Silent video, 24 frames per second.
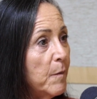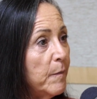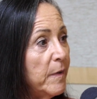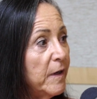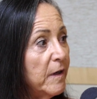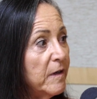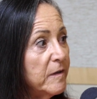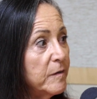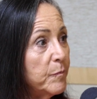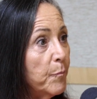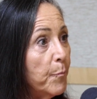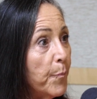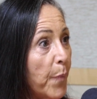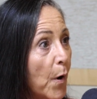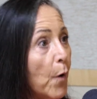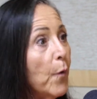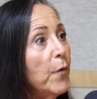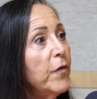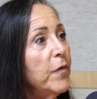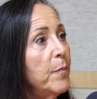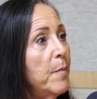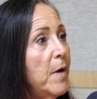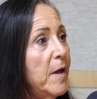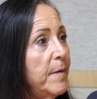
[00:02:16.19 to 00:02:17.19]
because
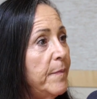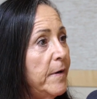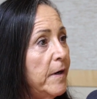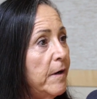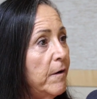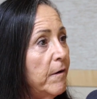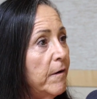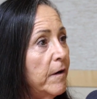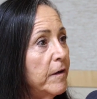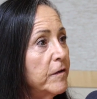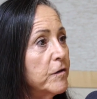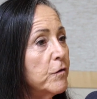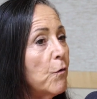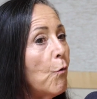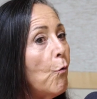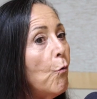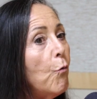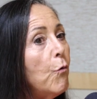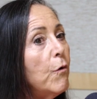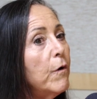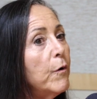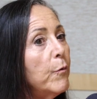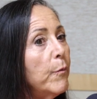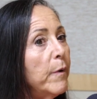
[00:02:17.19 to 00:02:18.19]
both my parents
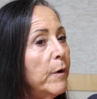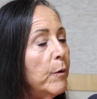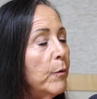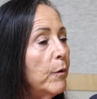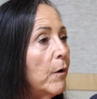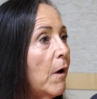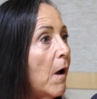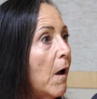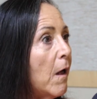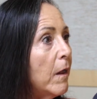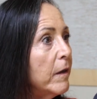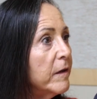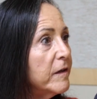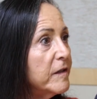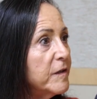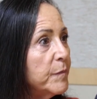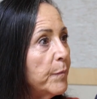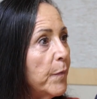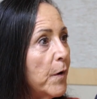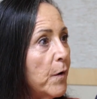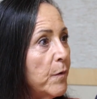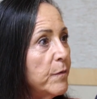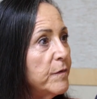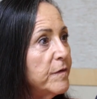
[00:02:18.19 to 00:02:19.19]
or we were all
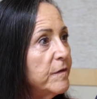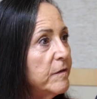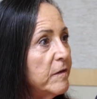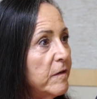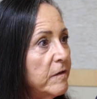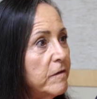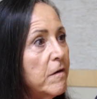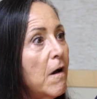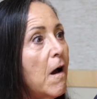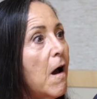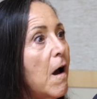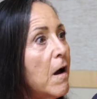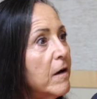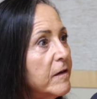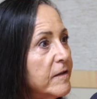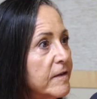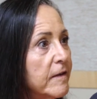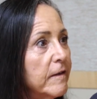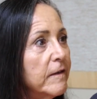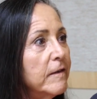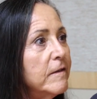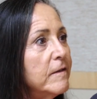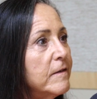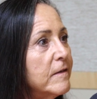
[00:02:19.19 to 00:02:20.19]
exposed to
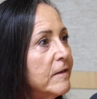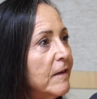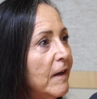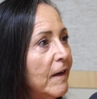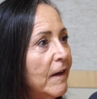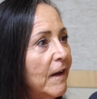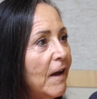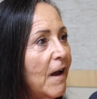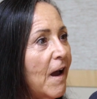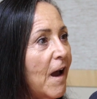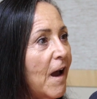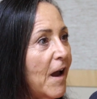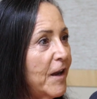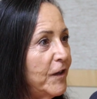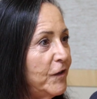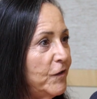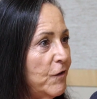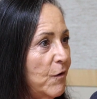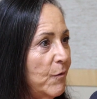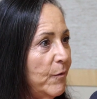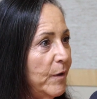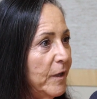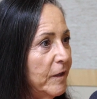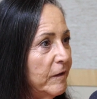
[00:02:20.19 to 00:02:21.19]
toxins
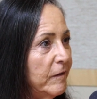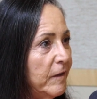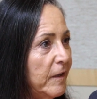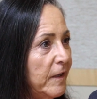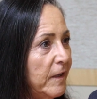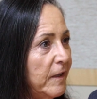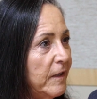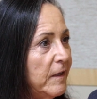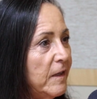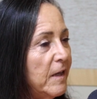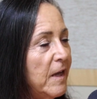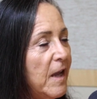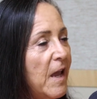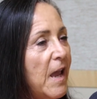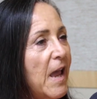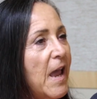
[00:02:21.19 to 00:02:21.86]
unknowingly.